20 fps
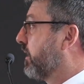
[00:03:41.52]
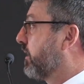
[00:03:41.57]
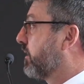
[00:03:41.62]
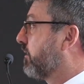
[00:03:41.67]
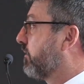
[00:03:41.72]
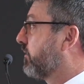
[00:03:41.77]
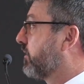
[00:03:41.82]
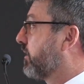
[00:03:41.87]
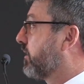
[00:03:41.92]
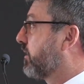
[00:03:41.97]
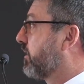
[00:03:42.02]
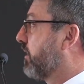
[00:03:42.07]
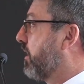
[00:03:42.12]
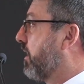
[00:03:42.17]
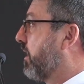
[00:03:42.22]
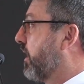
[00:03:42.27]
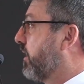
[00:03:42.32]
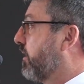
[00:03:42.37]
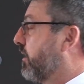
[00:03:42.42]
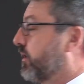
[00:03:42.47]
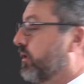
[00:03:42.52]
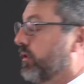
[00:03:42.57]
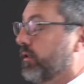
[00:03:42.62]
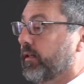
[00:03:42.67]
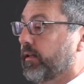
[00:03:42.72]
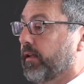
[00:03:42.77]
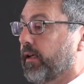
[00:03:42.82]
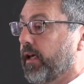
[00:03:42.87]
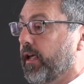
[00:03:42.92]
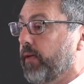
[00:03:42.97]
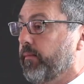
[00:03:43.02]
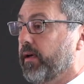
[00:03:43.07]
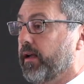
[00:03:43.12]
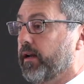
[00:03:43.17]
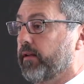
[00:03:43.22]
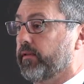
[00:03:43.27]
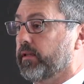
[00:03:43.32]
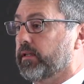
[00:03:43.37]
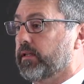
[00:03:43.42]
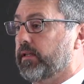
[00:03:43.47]
So it's a slide that came
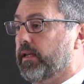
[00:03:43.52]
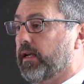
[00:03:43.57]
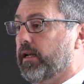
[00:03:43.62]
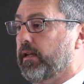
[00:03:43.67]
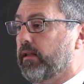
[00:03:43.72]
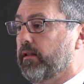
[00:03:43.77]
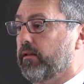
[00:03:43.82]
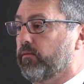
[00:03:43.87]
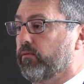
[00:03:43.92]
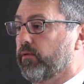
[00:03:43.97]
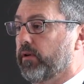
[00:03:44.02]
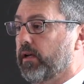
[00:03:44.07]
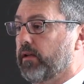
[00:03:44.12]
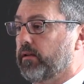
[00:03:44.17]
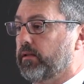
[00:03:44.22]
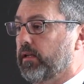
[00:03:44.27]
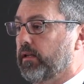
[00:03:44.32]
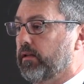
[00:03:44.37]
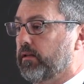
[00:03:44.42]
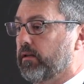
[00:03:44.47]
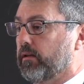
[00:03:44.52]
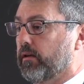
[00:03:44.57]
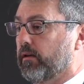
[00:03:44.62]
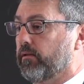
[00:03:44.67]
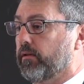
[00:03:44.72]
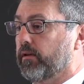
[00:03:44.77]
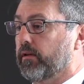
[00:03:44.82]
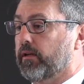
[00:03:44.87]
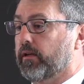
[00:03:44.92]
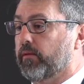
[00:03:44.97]
out of a study that Rio Tinto